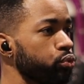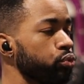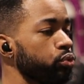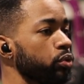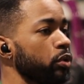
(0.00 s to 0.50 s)

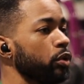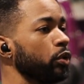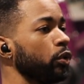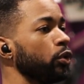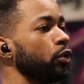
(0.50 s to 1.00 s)
Now, the
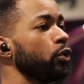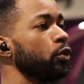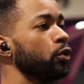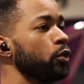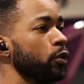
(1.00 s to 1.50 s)
Zottman
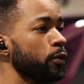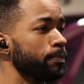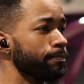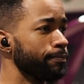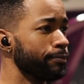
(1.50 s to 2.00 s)
curl is actually
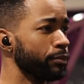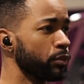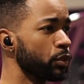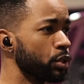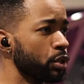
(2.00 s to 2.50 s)
very
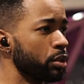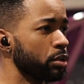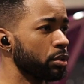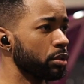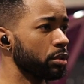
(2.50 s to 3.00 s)
interesting
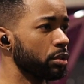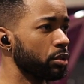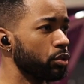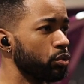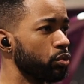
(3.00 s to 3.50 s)

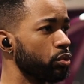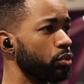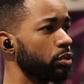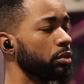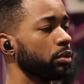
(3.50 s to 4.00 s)
because not
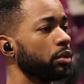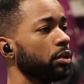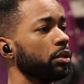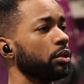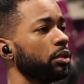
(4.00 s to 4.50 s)
only does it
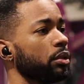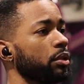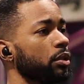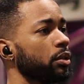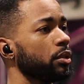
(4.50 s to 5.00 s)
hit the
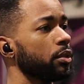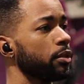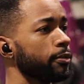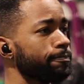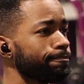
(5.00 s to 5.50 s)
biceps,
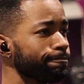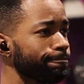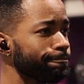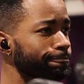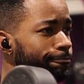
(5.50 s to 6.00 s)
but it
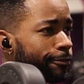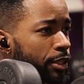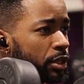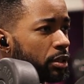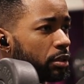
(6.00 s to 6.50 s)
actually
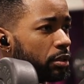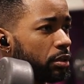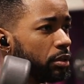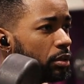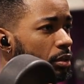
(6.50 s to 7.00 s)
works your
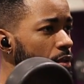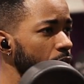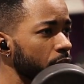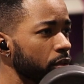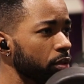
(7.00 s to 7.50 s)
forearms
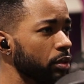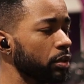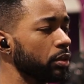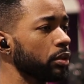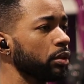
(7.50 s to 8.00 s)
as well,
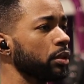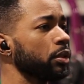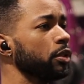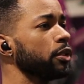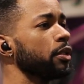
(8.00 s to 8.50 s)

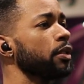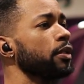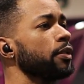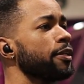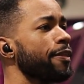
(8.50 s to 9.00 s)
giving you
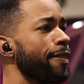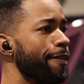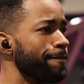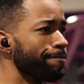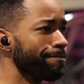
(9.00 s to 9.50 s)
just a
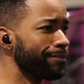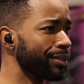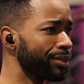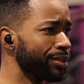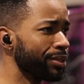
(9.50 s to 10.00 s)
crazy
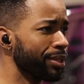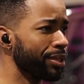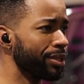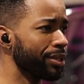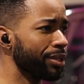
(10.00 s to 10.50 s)
pump in general.